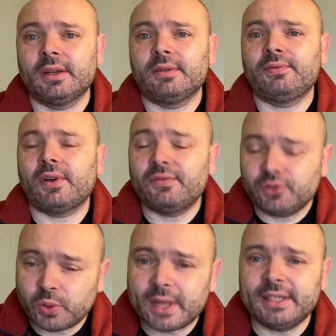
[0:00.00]
for
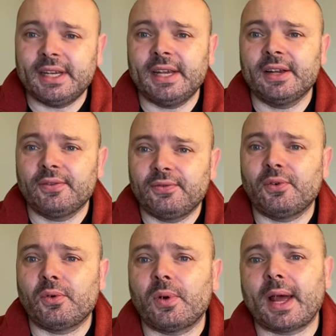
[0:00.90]

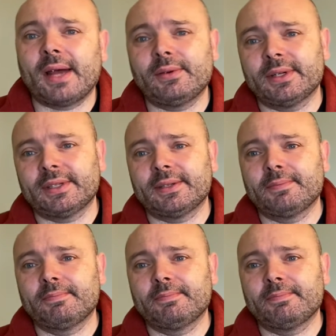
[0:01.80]
24 hours?